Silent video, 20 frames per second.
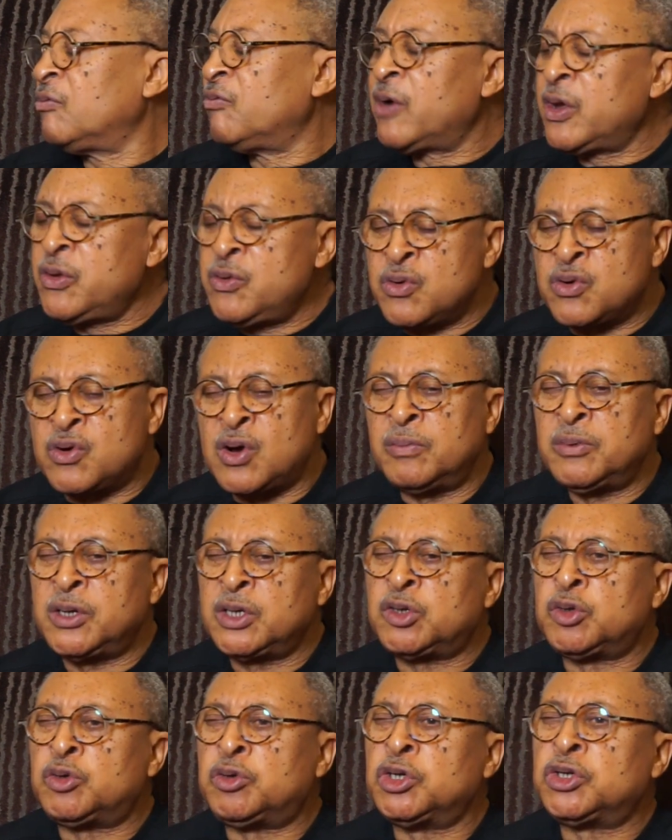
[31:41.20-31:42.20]
When you come to a
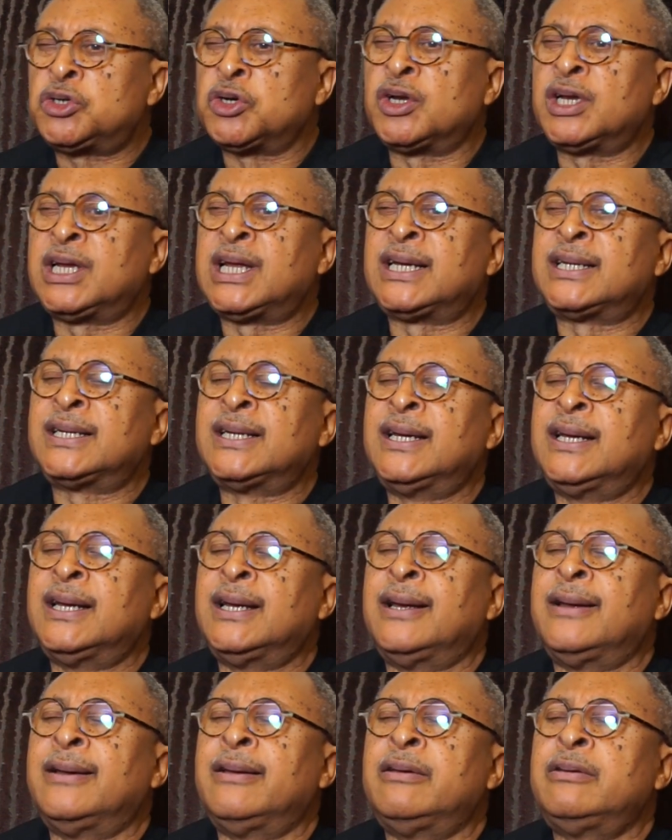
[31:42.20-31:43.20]
situation that
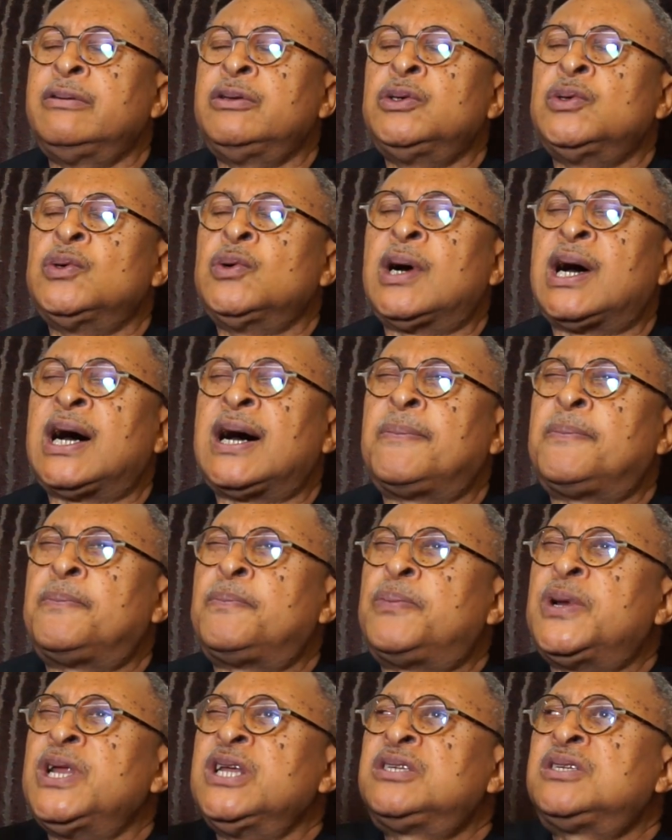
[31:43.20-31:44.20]
you are
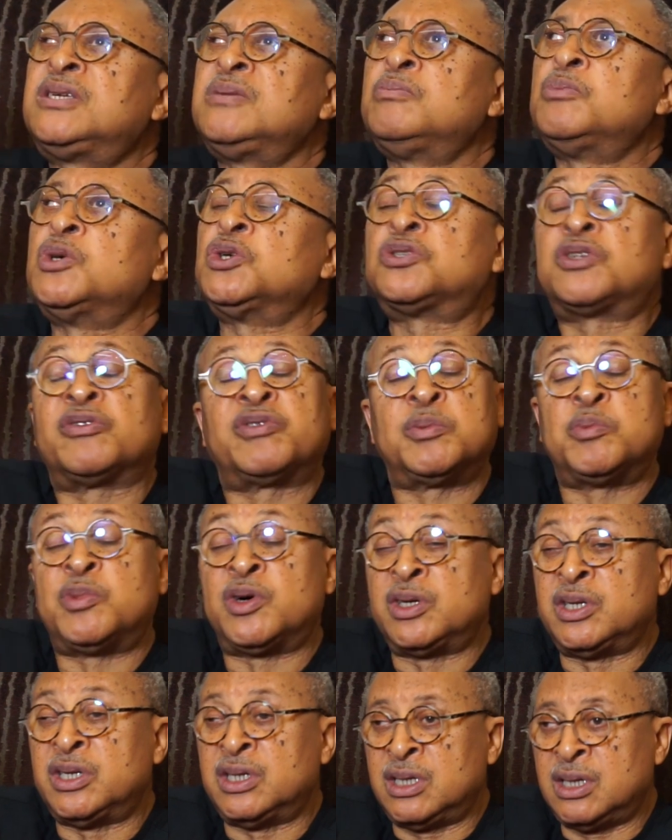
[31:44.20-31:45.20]
placing most of the
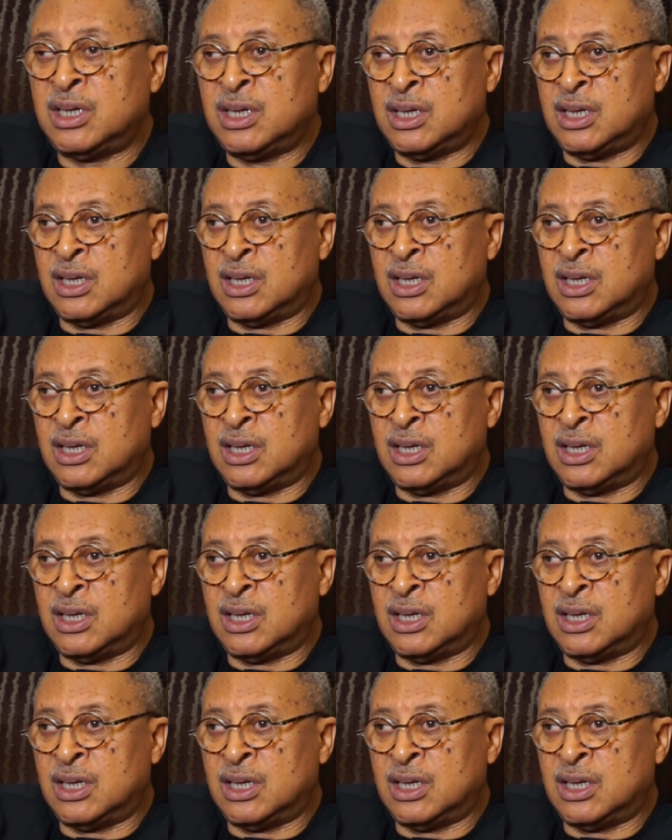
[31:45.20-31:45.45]
money